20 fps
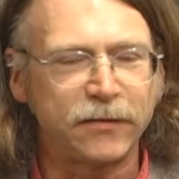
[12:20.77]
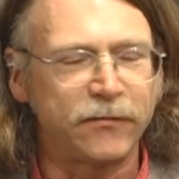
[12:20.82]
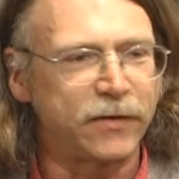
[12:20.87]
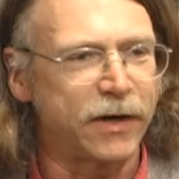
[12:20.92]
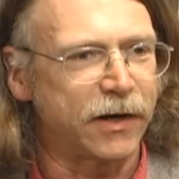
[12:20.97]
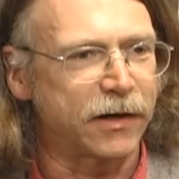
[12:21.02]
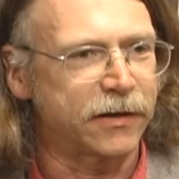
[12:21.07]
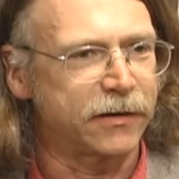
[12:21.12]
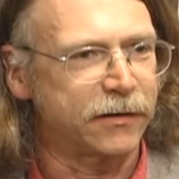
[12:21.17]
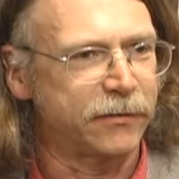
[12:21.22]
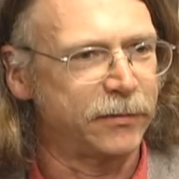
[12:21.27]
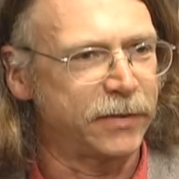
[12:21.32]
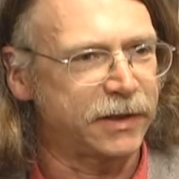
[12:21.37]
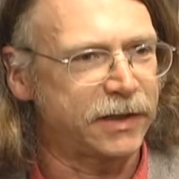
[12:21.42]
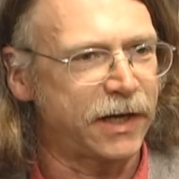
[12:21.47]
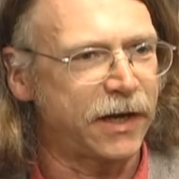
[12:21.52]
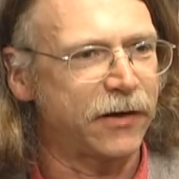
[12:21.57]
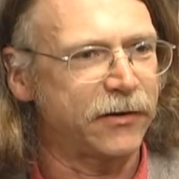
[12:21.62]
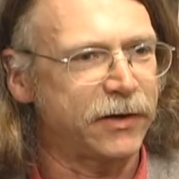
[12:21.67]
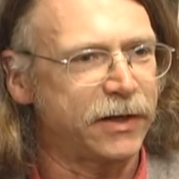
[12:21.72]
You've got a
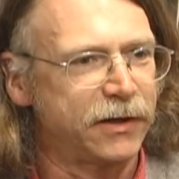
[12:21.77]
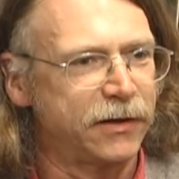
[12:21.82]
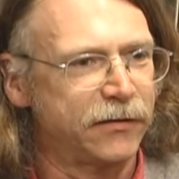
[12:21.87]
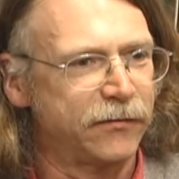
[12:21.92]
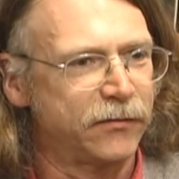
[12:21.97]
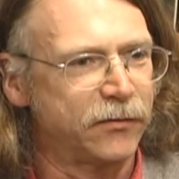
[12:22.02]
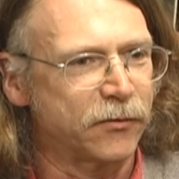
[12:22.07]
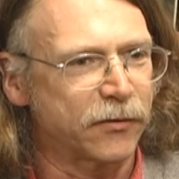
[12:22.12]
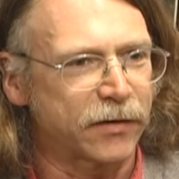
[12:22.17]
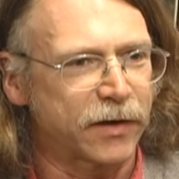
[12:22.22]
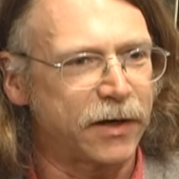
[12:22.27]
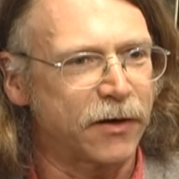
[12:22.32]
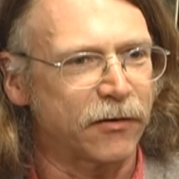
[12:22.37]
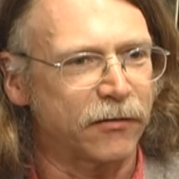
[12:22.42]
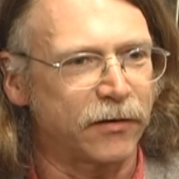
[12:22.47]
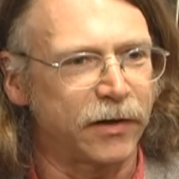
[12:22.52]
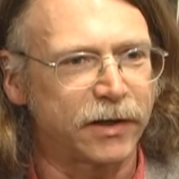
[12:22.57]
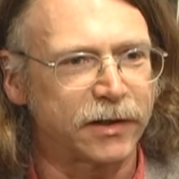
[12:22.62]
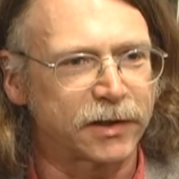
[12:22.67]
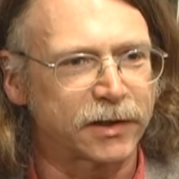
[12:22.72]
battalion of North
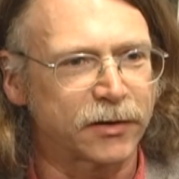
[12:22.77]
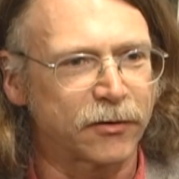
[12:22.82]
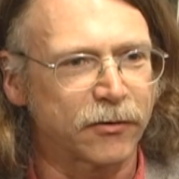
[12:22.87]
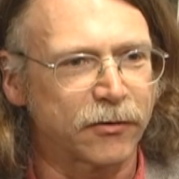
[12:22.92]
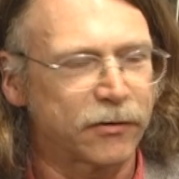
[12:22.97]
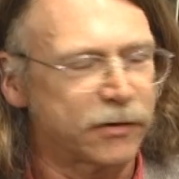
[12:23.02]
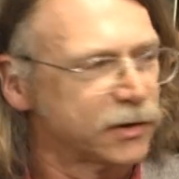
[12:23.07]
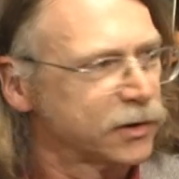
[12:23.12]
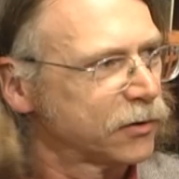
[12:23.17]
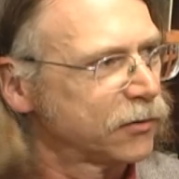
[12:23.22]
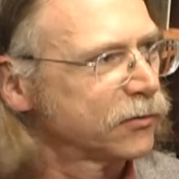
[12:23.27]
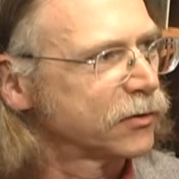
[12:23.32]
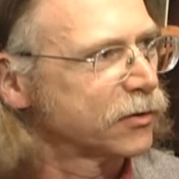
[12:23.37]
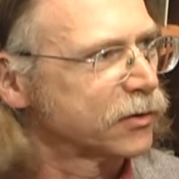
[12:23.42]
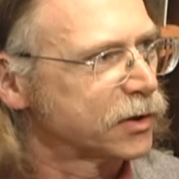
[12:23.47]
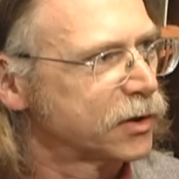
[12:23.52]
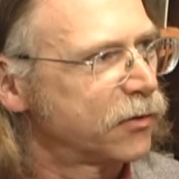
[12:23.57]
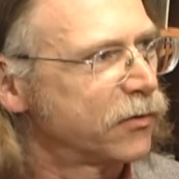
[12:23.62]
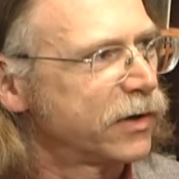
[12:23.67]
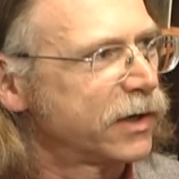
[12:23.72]
Carolina so-
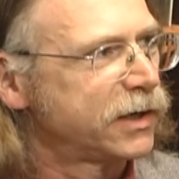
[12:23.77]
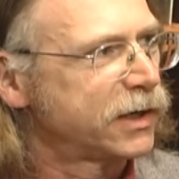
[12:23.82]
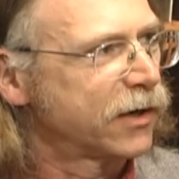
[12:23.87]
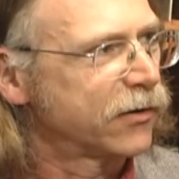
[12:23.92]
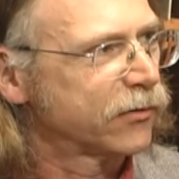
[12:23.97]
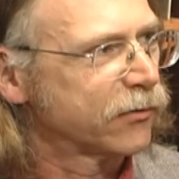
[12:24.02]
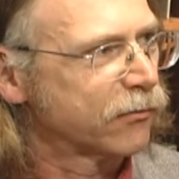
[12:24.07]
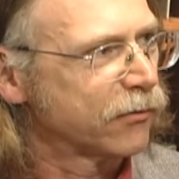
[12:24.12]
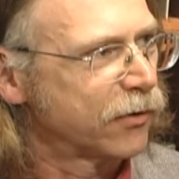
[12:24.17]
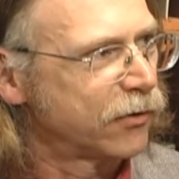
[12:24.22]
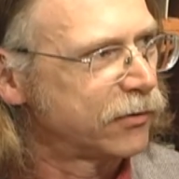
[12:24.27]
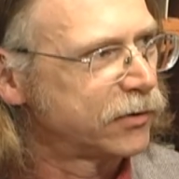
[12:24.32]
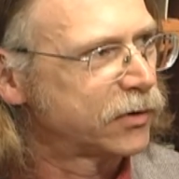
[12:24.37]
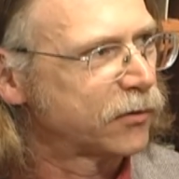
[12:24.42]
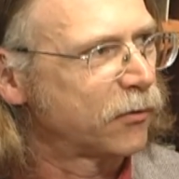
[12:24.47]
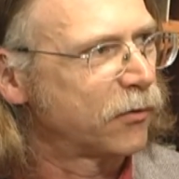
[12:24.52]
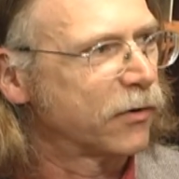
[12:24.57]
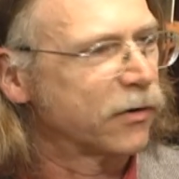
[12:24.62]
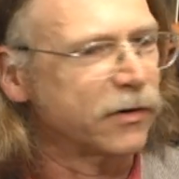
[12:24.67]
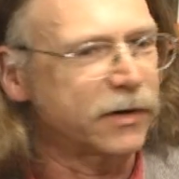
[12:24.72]
soldiers going down the road
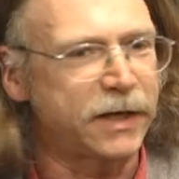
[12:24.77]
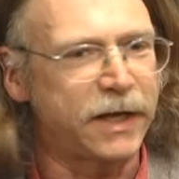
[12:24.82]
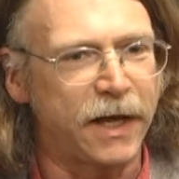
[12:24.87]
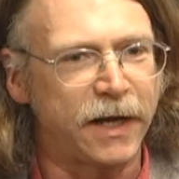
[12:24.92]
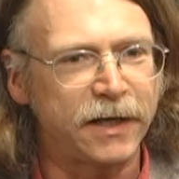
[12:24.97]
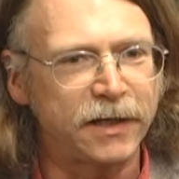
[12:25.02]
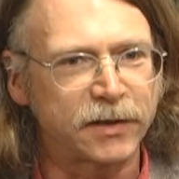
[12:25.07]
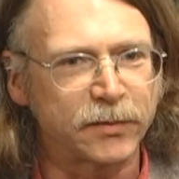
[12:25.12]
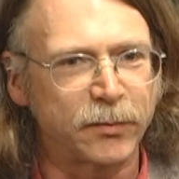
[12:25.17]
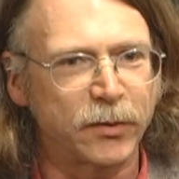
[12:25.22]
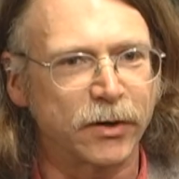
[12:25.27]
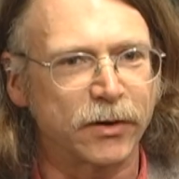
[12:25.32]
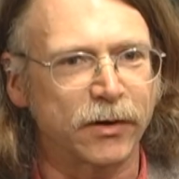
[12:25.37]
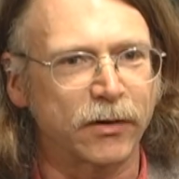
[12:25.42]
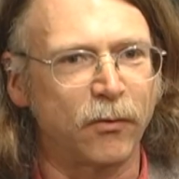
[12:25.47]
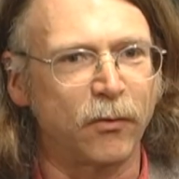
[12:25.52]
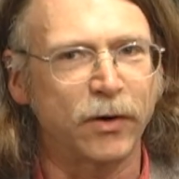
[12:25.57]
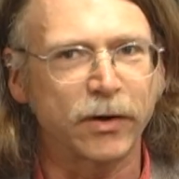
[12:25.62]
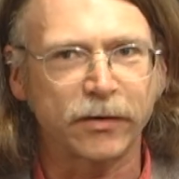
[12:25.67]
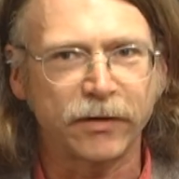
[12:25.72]
toward Gettysburg.
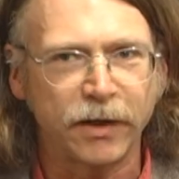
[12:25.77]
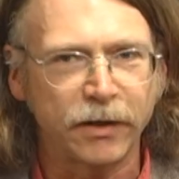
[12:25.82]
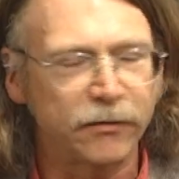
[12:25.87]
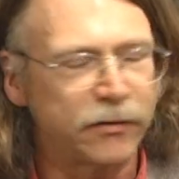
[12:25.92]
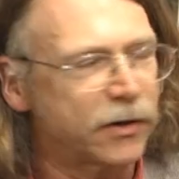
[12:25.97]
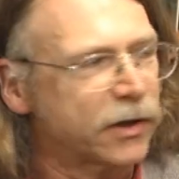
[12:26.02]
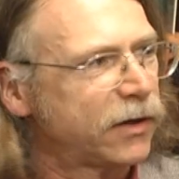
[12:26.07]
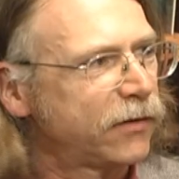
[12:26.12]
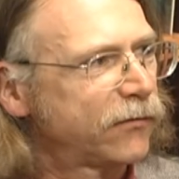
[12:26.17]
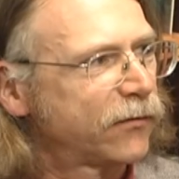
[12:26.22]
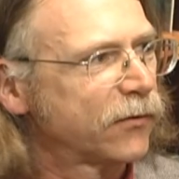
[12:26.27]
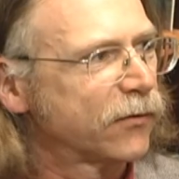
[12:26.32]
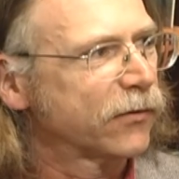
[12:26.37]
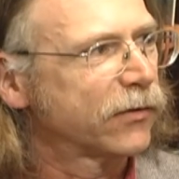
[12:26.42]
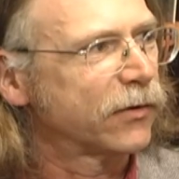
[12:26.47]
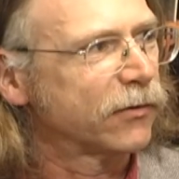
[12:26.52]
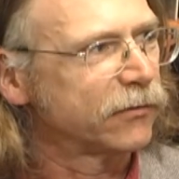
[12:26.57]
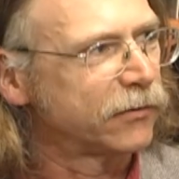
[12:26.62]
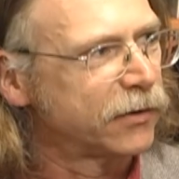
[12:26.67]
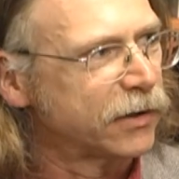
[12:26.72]
What are they looking for?
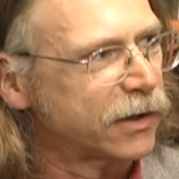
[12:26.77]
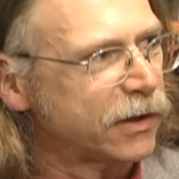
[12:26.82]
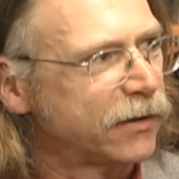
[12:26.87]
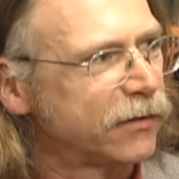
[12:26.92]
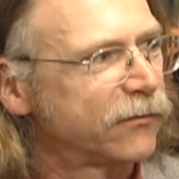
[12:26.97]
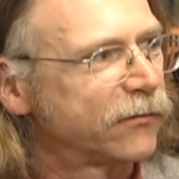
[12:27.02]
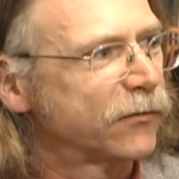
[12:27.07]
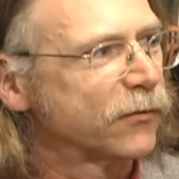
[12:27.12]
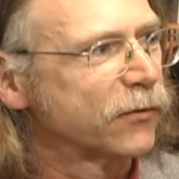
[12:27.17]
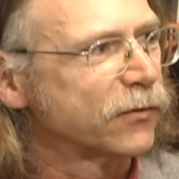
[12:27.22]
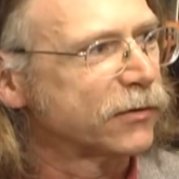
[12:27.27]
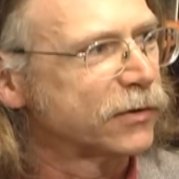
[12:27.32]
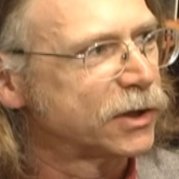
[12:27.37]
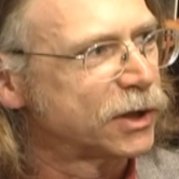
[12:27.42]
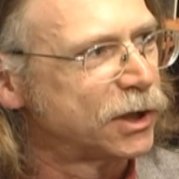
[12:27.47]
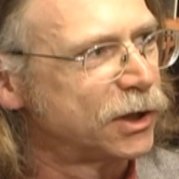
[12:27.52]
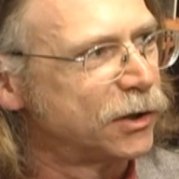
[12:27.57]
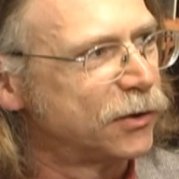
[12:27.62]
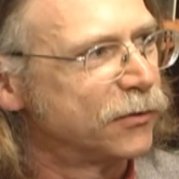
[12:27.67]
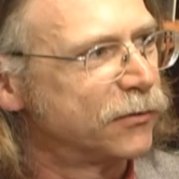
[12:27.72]
They're looking for
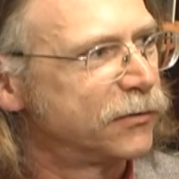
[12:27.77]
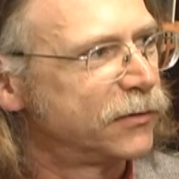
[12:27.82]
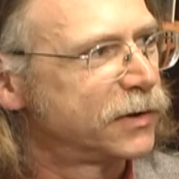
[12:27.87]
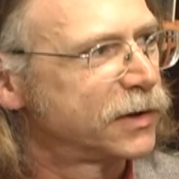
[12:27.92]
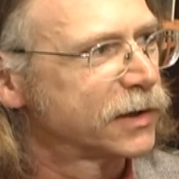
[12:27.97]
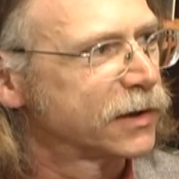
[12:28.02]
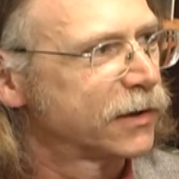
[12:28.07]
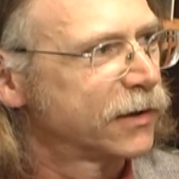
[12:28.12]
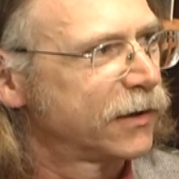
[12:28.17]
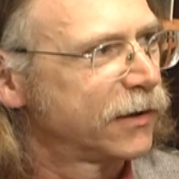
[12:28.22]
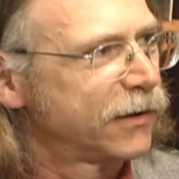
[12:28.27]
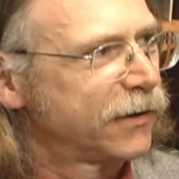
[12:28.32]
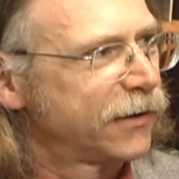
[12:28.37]
shoes.